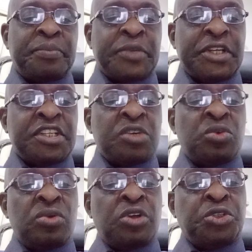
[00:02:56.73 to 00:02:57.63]

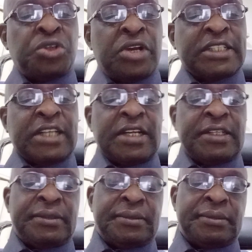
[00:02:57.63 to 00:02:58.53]
President Goodluck Jonathan
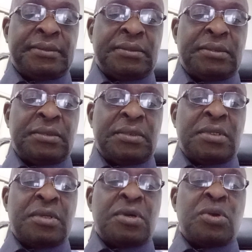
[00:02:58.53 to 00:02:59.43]

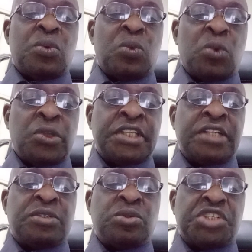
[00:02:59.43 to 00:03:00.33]

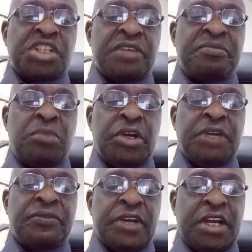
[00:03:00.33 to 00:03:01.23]
wanted to save
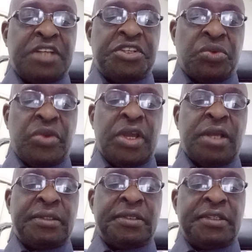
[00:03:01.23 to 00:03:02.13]
money for Nigeria